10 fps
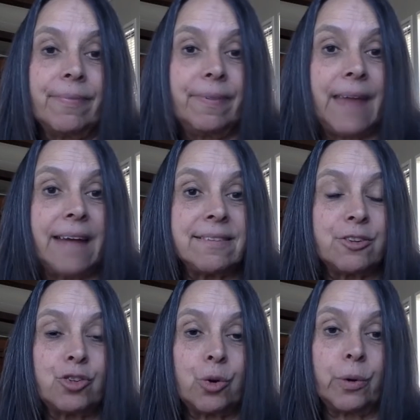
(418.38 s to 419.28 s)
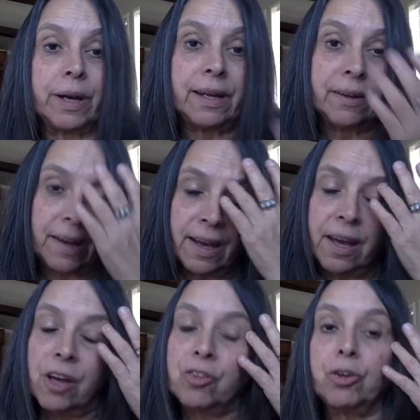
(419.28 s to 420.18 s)
And that's the story.
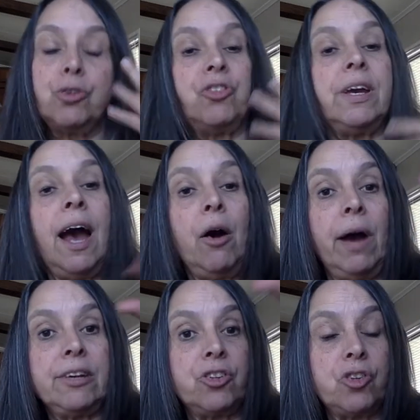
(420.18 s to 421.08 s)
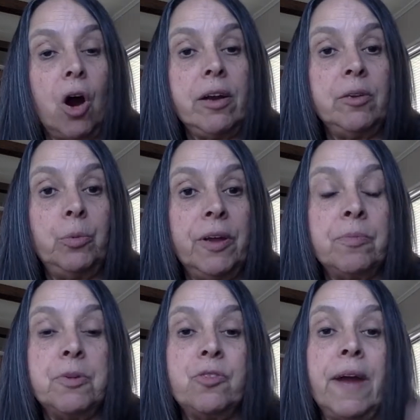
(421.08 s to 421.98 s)
So you see how I started
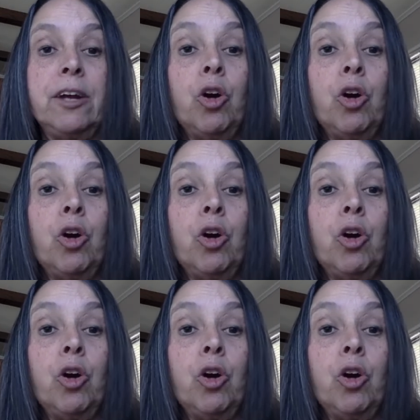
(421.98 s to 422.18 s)
with Miss Van